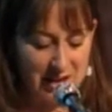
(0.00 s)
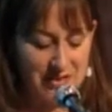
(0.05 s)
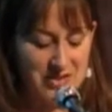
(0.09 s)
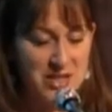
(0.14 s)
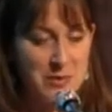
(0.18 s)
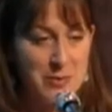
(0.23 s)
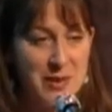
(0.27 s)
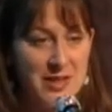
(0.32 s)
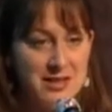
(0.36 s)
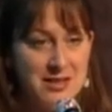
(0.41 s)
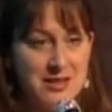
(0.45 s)
I've
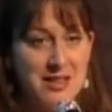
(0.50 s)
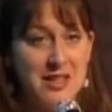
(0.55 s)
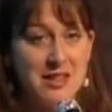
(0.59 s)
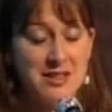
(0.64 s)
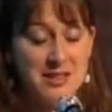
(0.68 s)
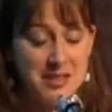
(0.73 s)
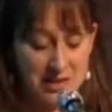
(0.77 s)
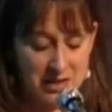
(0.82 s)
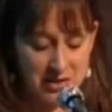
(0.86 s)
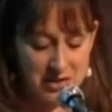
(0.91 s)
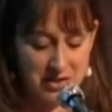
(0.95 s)
spent
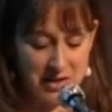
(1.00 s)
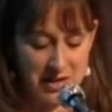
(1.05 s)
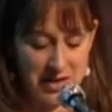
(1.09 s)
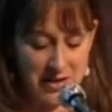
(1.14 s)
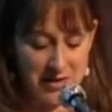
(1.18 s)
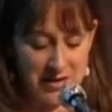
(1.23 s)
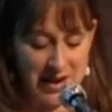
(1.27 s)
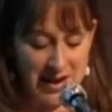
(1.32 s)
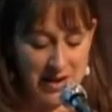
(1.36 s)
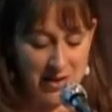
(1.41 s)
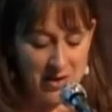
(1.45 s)
six years
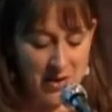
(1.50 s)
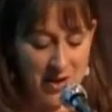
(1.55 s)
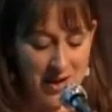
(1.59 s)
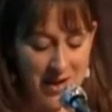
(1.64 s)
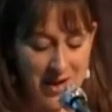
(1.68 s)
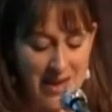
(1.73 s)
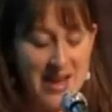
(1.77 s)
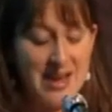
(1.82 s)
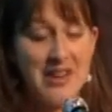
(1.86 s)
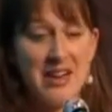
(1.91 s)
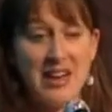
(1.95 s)
there now,
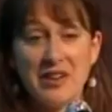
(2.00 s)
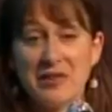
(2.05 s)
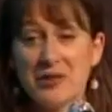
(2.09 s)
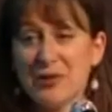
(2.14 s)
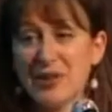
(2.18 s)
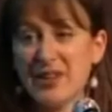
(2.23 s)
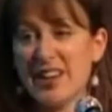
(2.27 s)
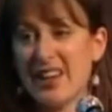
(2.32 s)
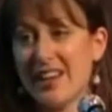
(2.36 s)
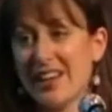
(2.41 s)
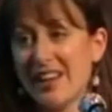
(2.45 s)
and
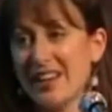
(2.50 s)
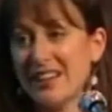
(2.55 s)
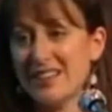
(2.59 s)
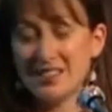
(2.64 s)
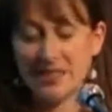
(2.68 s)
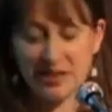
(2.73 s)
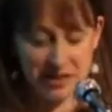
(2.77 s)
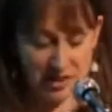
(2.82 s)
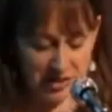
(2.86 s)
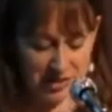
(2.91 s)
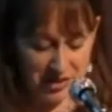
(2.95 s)
every day is
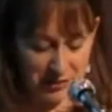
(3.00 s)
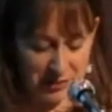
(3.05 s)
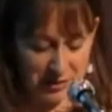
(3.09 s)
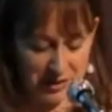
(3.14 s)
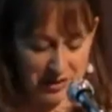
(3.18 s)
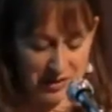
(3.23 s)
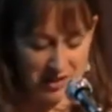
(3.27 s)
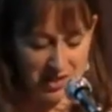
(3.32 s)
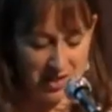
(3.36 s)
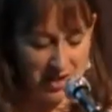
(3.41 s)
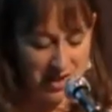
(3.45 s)
a little
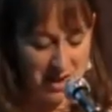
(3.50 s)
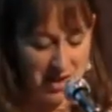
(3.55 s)
different.